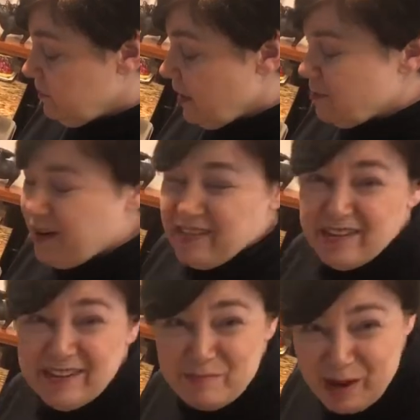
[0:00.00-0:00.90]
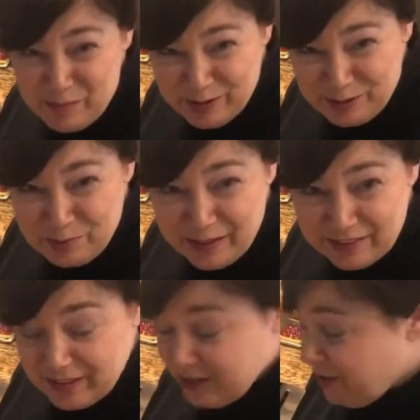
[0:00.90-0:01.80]
But I think it might be a little bit
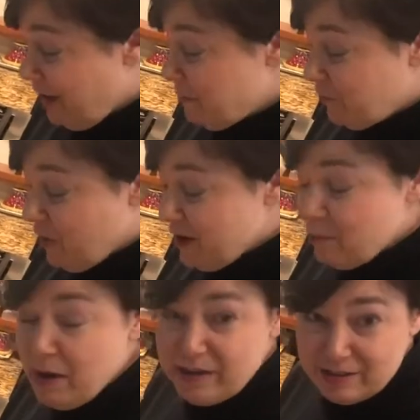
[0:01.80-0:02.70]
thicker. I'm afraid I might